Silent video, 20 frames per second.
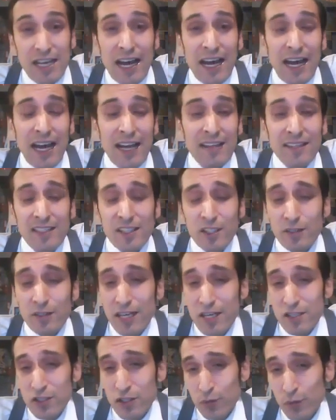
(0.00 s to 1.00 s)
I think you
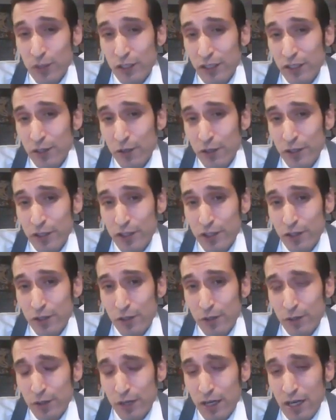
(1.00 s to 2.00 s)
guys are really going
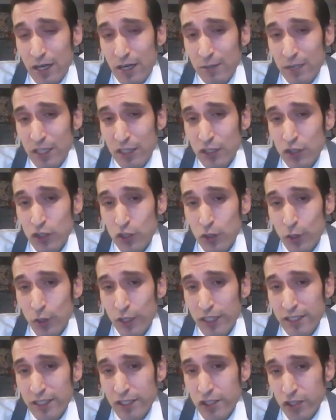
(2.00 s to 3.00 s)
to
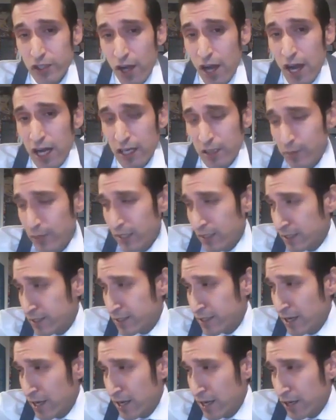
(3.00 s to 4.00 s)
enjoy this talk, because
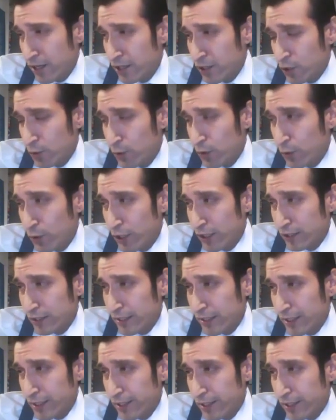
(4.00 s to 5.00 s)
we
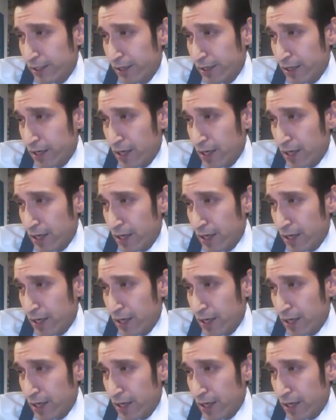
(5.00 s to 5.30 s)
really